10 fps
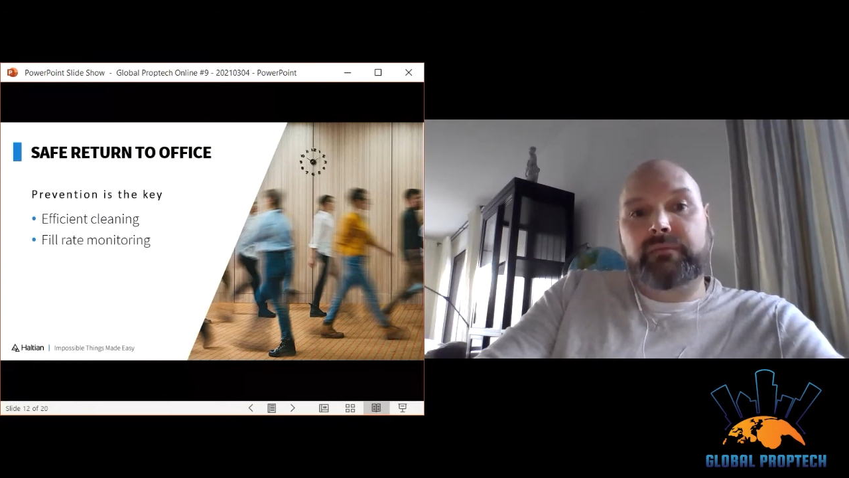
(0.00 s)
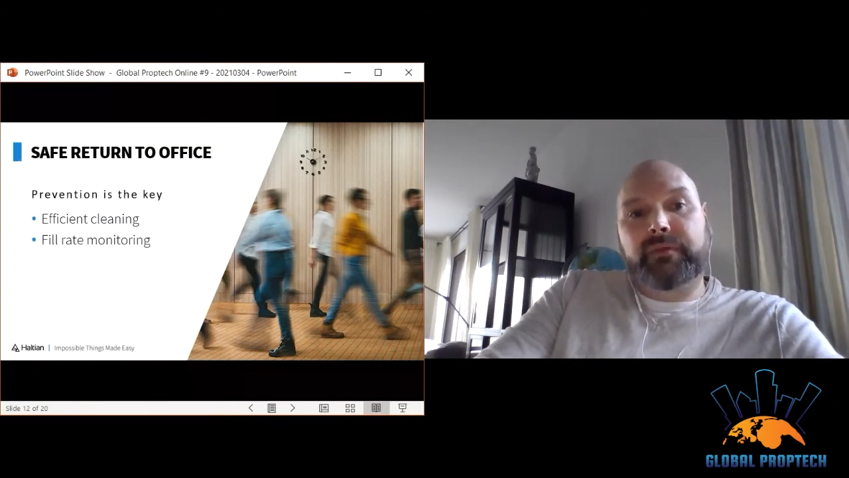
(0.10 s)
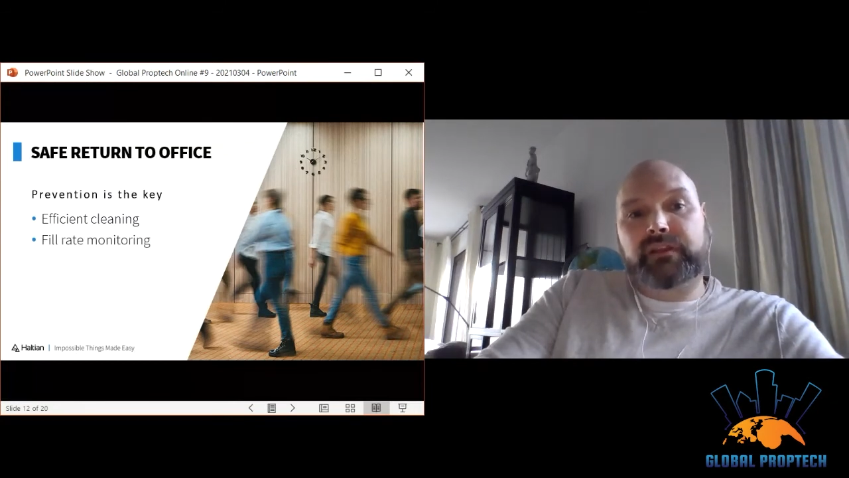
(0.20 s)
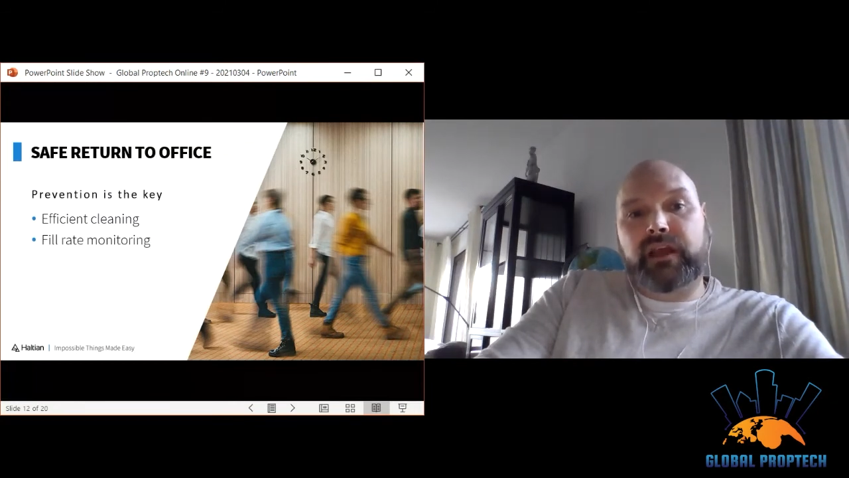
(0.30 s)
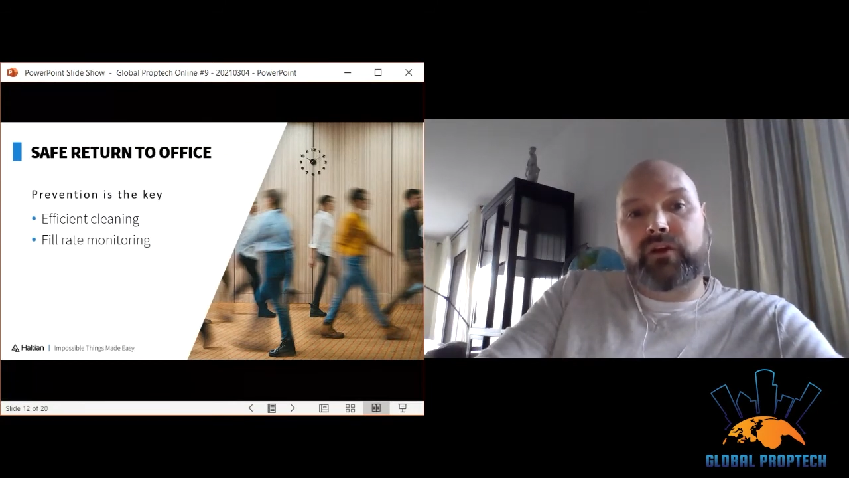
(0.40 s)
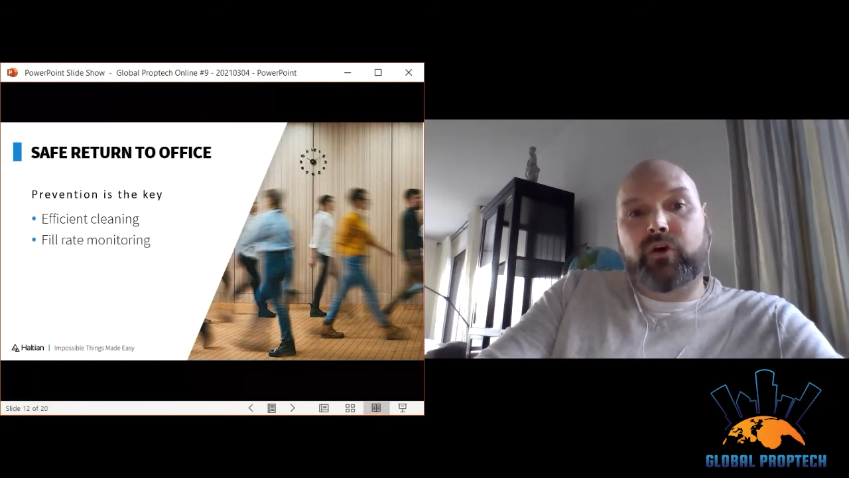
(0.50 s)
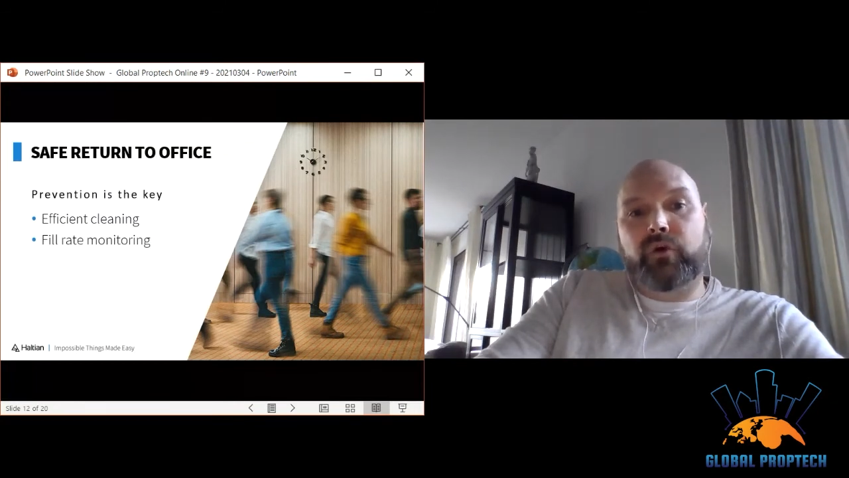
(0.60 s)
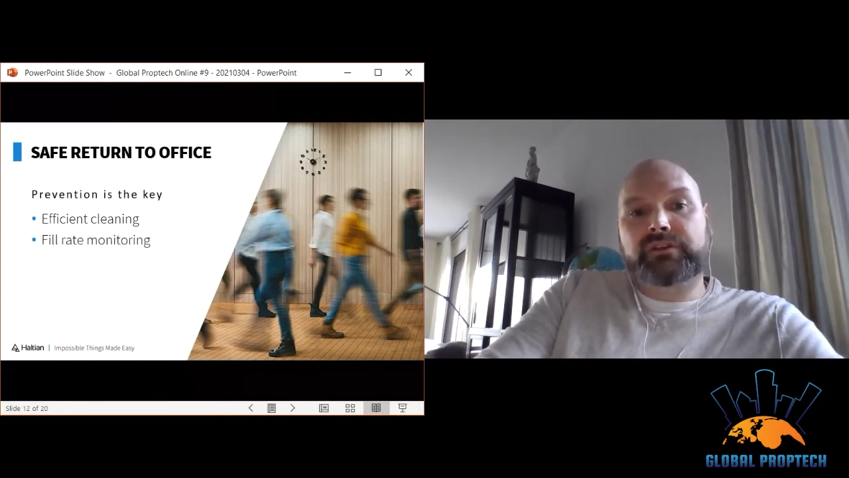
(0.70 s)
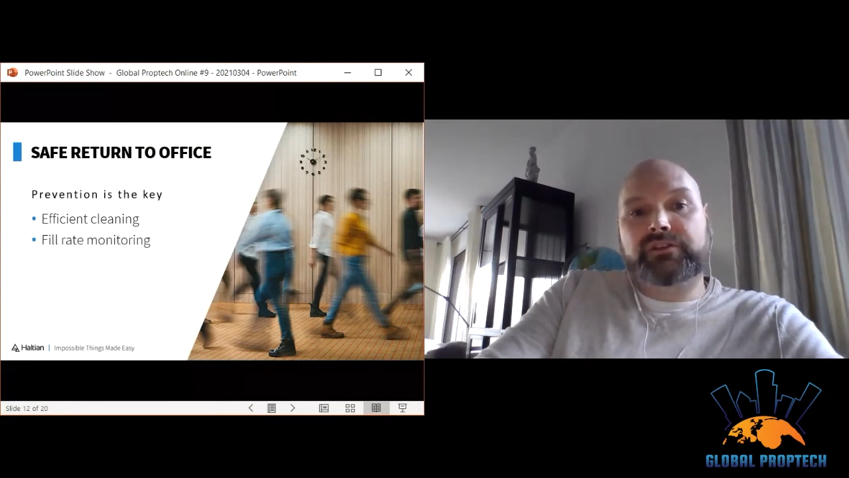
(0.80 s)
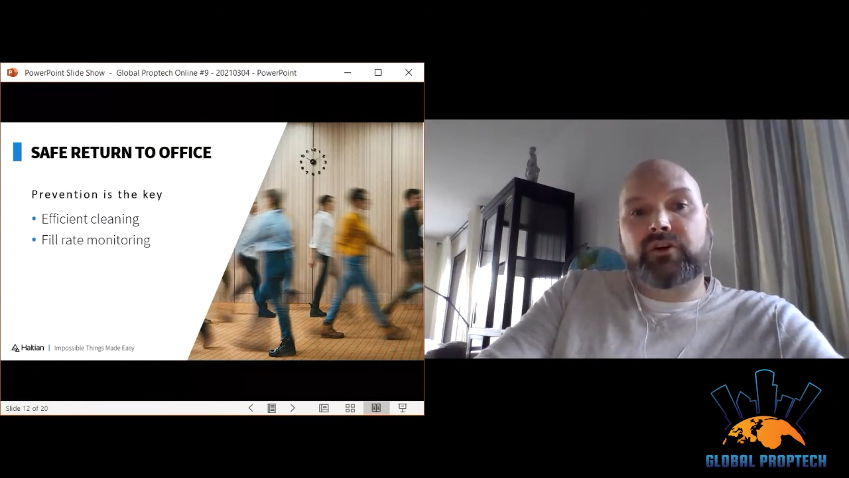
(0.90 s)
but can
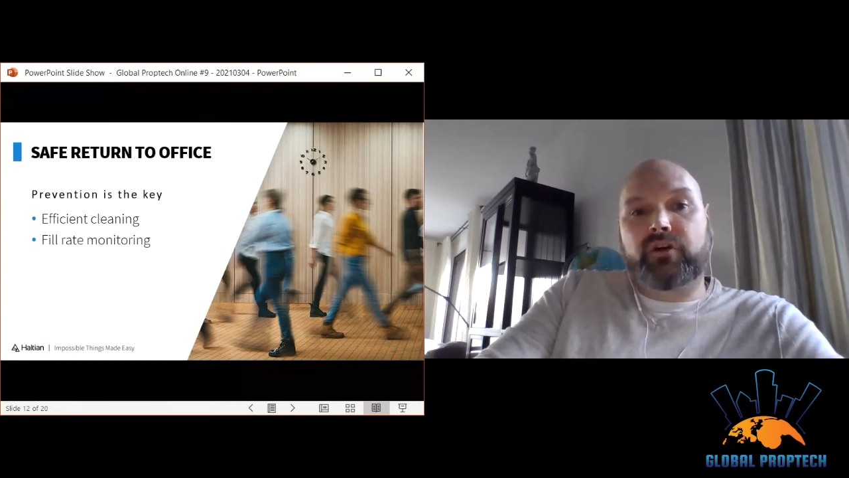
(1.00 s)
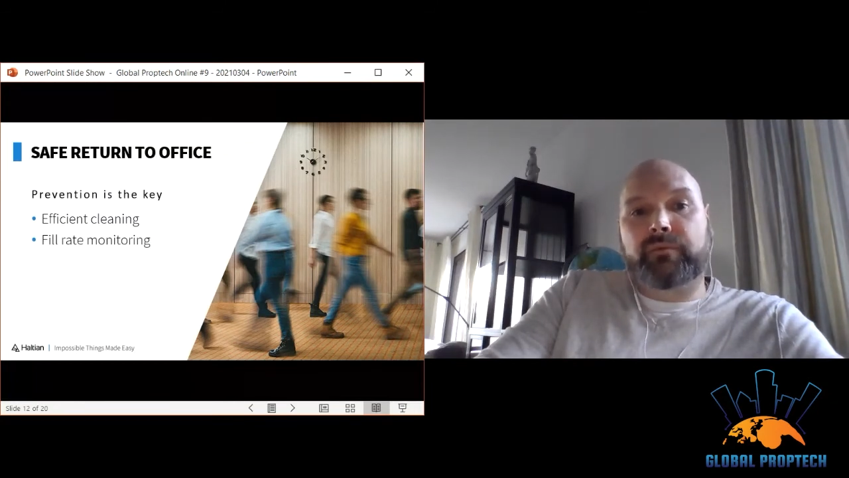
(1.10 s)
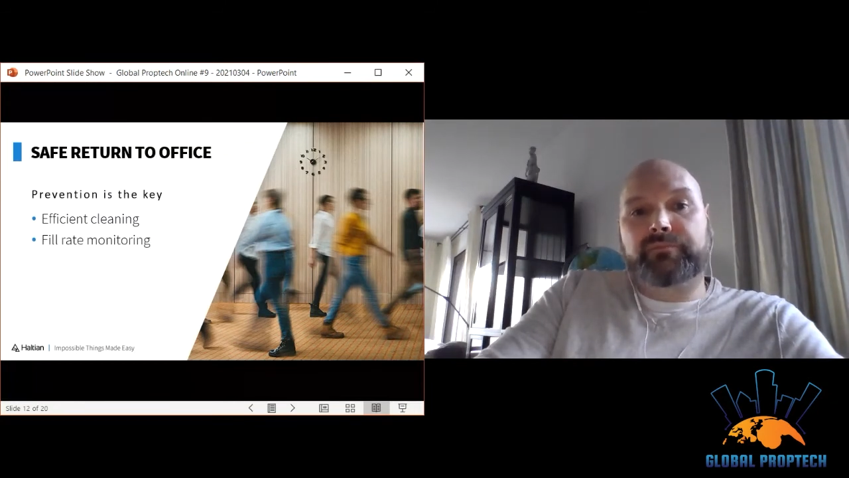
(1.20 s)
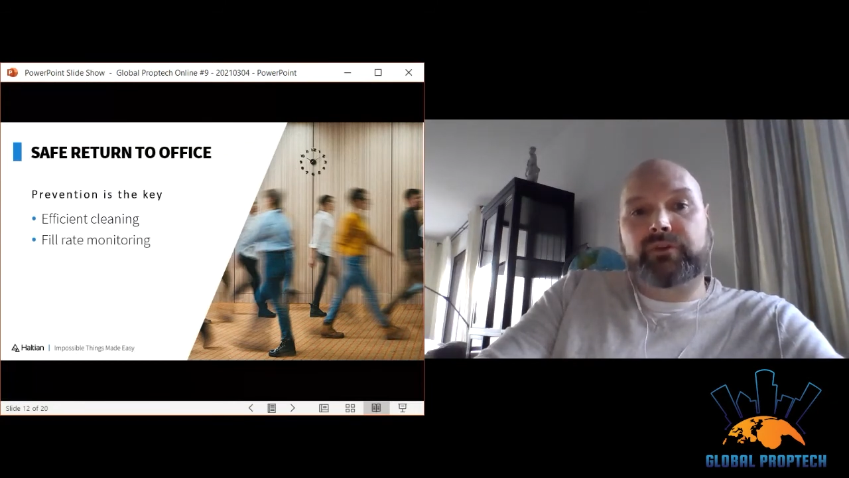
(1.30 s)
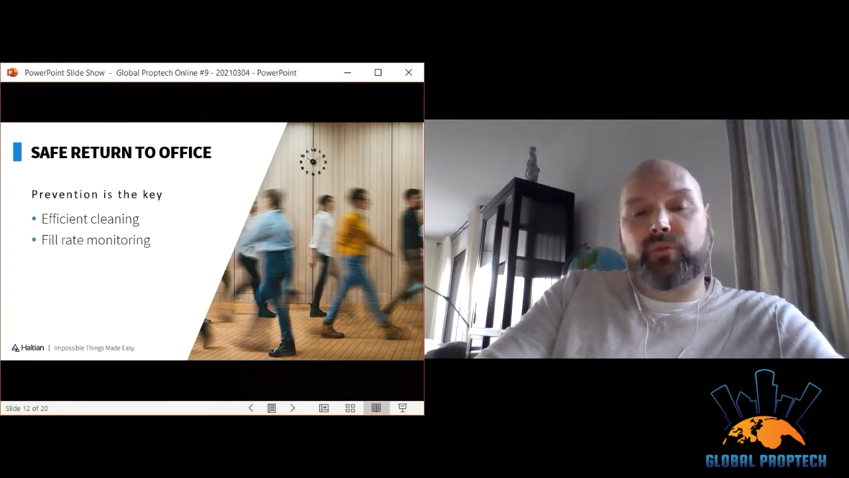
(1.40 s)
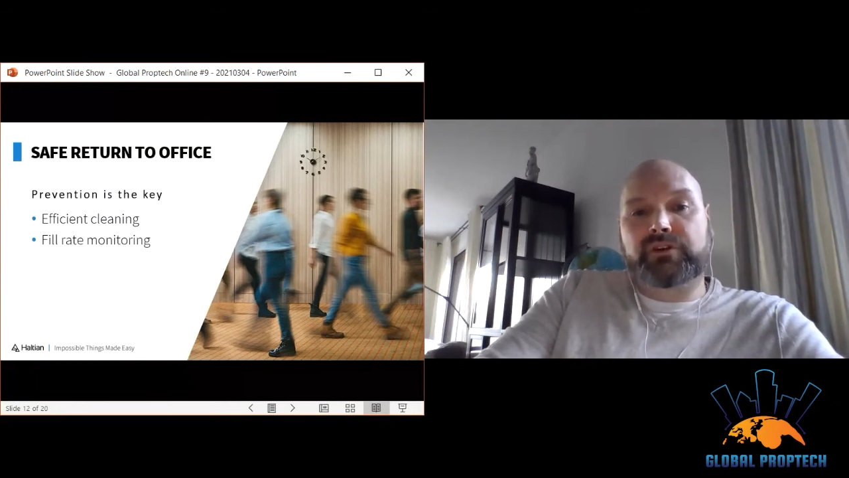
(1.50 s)
only stock up the